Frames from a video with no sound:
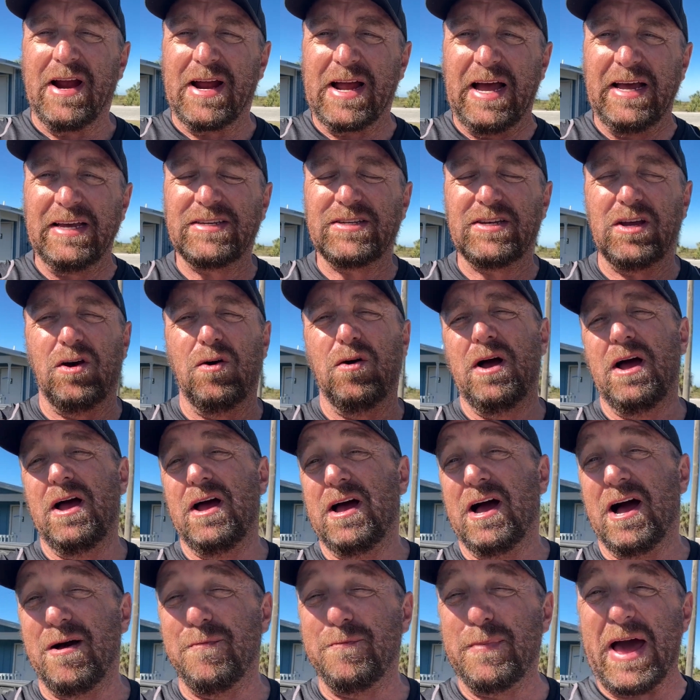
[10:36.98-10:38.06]
guys, so
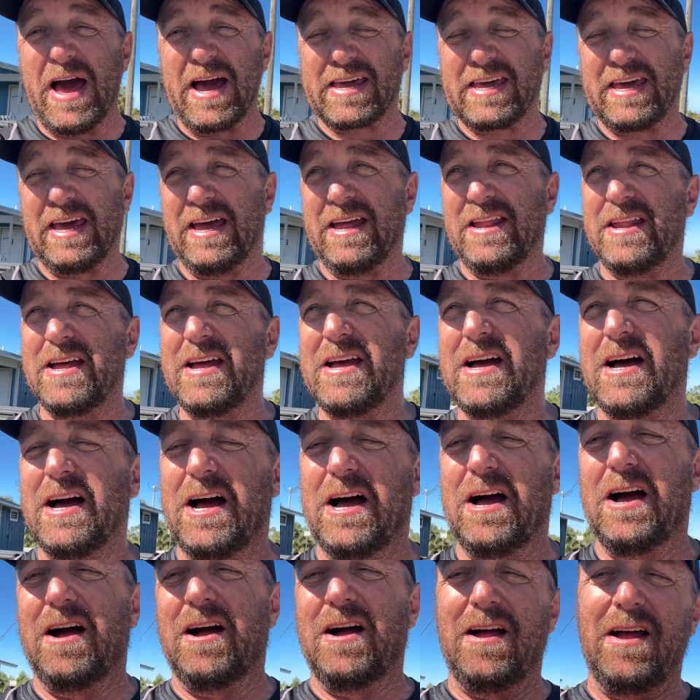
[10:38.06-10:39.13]
I'm back in.
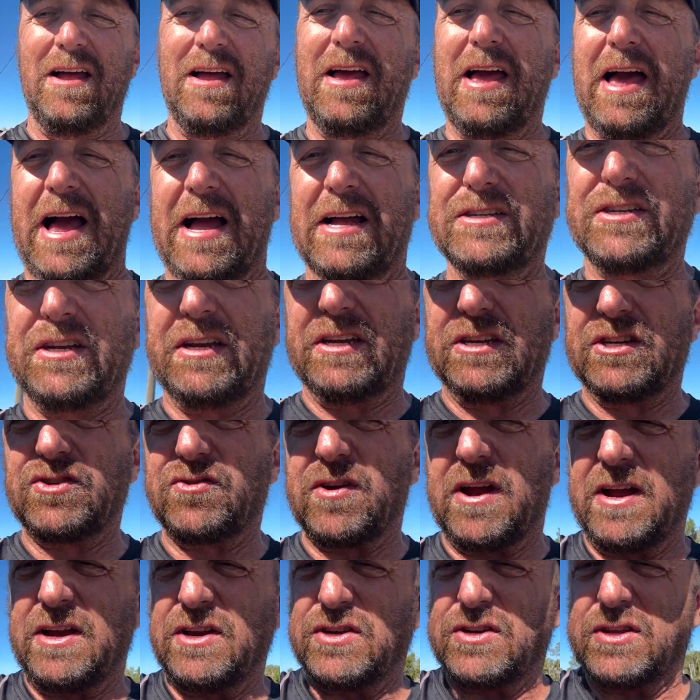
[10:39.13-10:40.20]
Actually, a
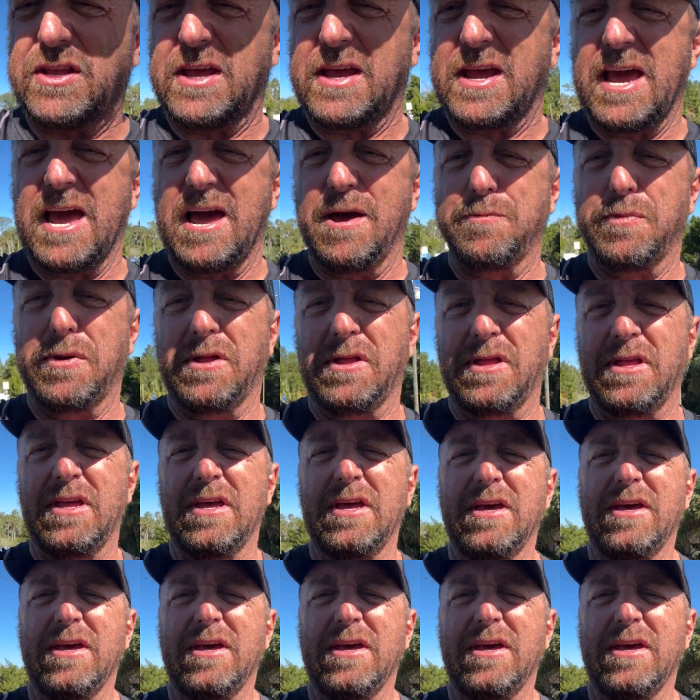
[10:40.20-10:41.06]
strange thing happened.